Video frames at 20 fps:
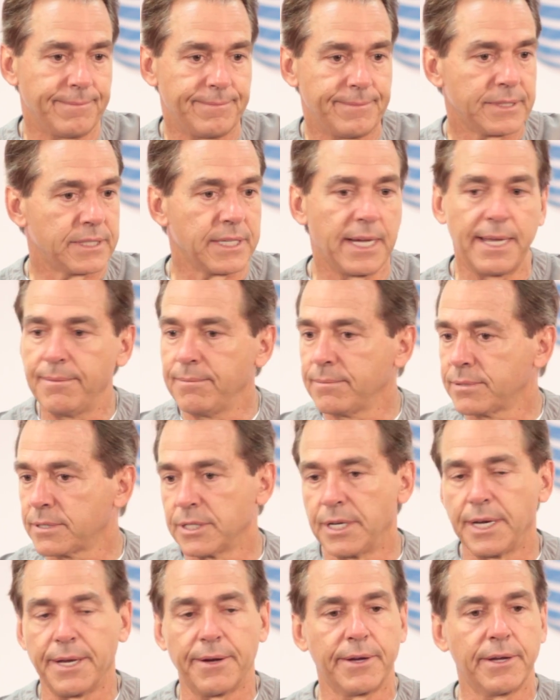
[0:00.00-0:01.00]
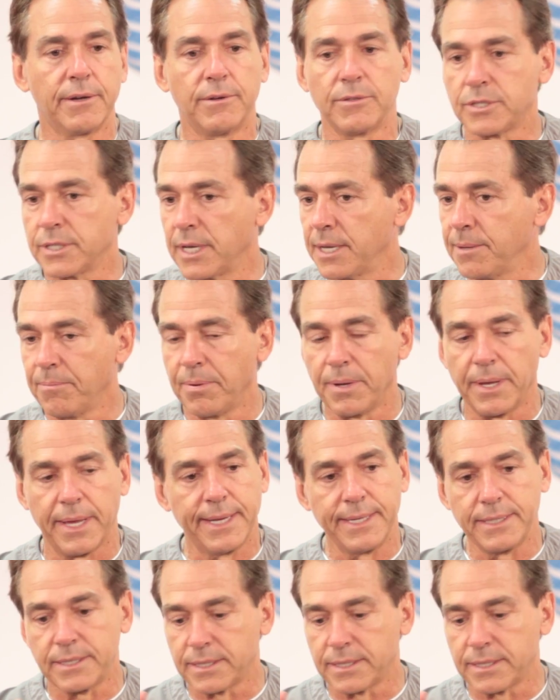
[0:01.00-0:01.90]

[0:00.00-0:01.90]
Same scenario, same play,